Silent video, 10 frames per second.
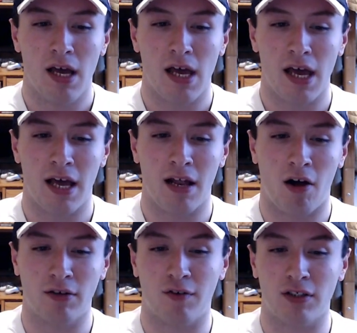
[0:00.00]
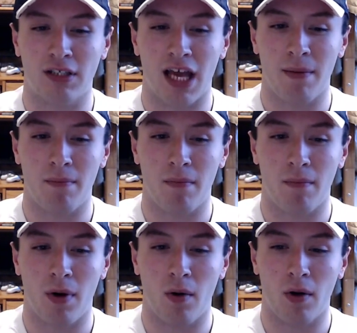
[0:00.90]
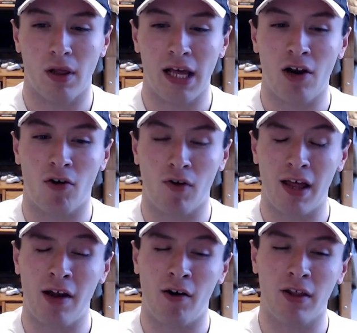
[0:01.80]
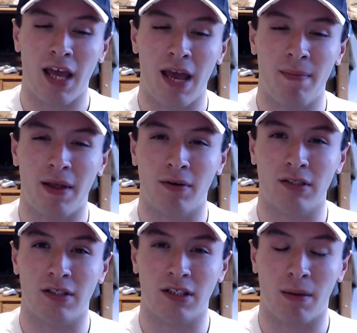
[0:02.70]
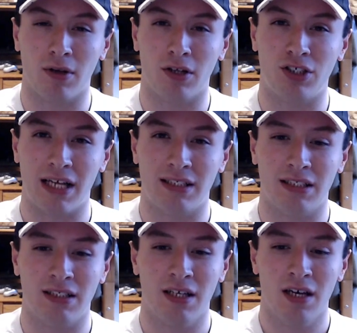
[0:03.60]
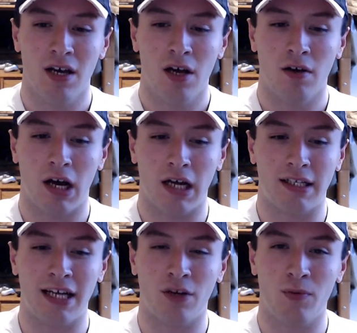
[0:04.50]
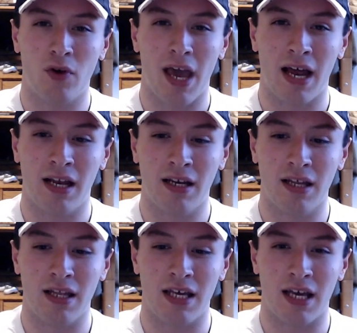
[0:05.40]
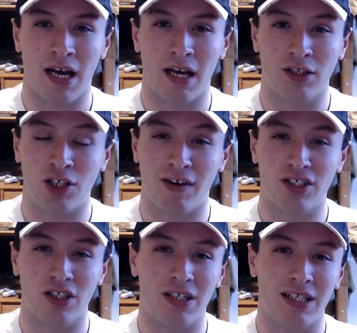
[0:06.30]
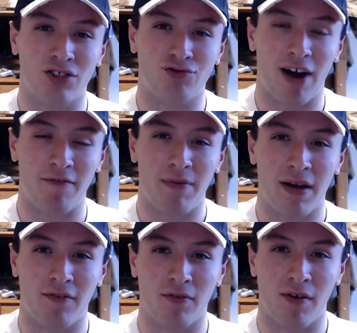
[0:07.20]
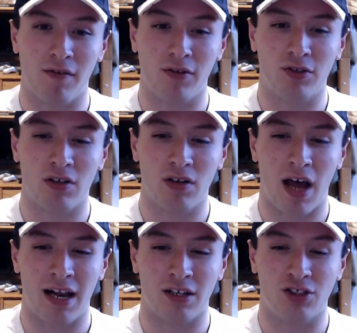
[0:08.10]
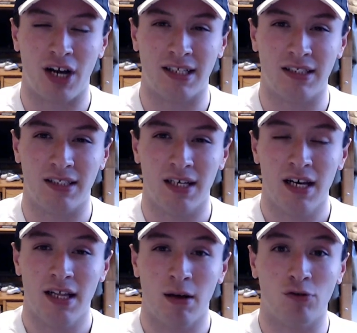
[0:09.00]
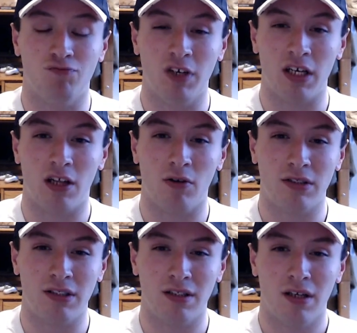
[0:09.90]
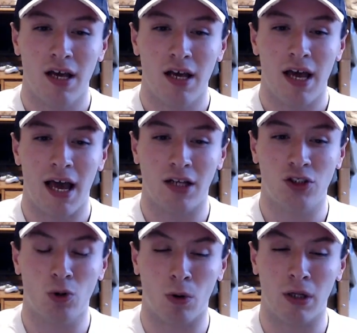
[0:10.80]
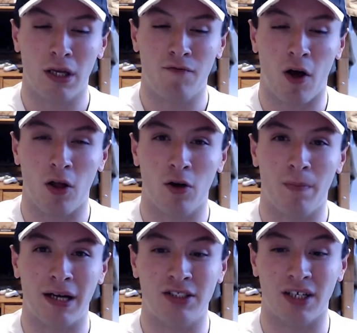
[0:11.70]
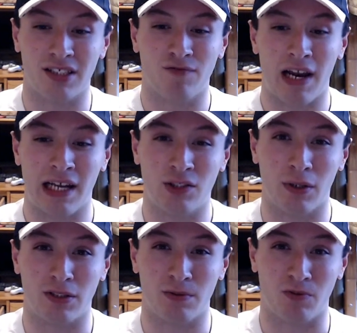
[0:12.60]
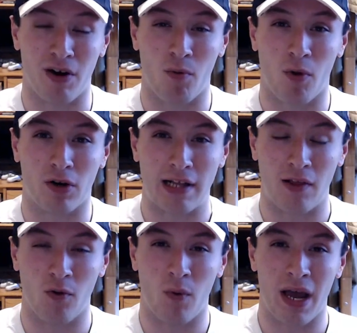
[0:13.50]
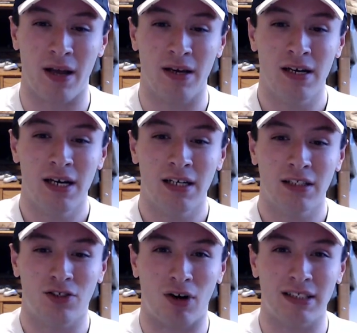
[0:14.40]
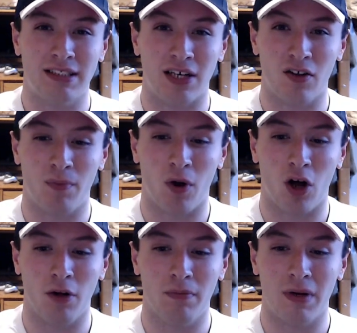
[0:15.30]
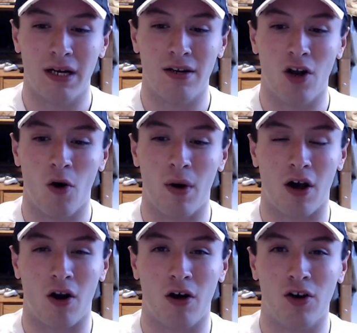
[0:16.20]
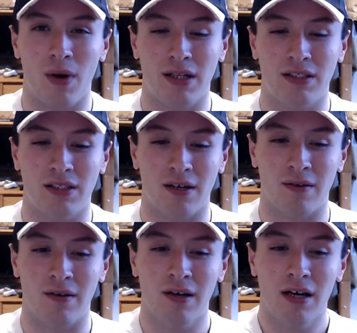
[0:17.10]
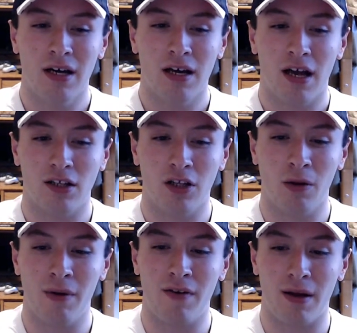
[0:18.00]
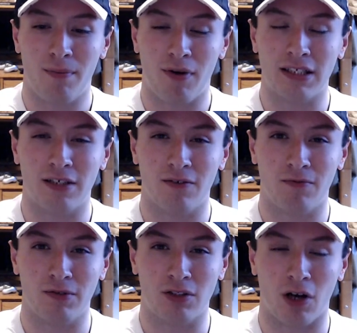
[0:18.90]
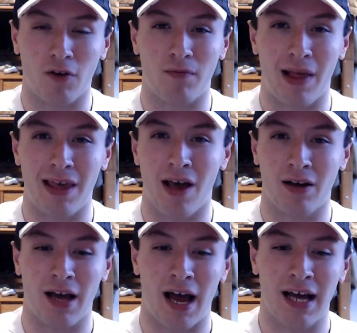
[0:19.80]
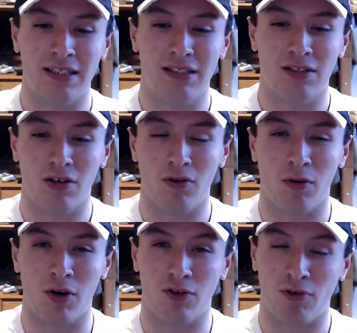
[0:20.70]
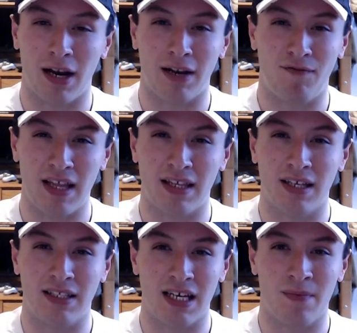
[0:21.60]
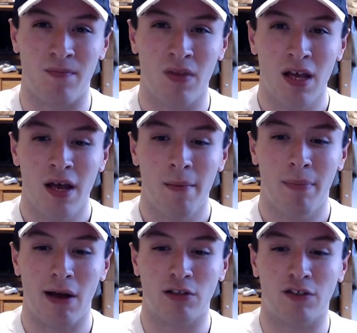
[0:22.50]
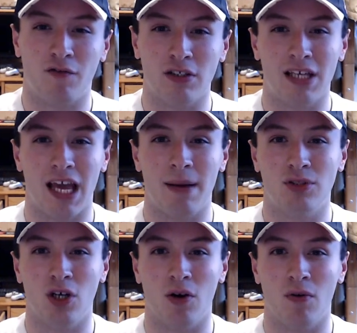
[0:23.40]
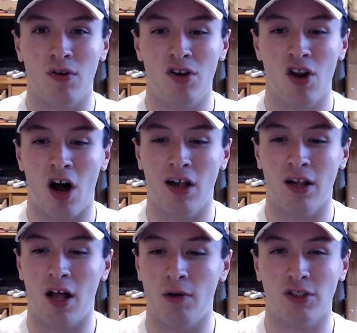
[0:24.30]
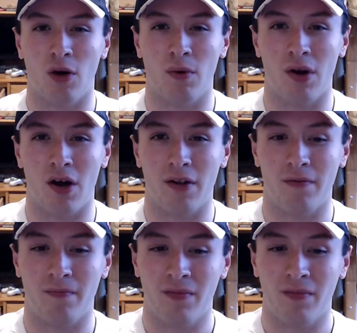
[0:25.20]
And on his first game, but later on in the game, there was a couple of good chances. Tajon Buchanan, the Generation Adidas draft pick from the Revolution, had a chance that was really close, and shortly followed by Justin Rennick doing some great work down the wing to try and center the ball, but no one got onto it. So it's a little bit of an impressive start from the young guys who are trying to fit into the team. But yeah, it was the first game, so not a lot was going on.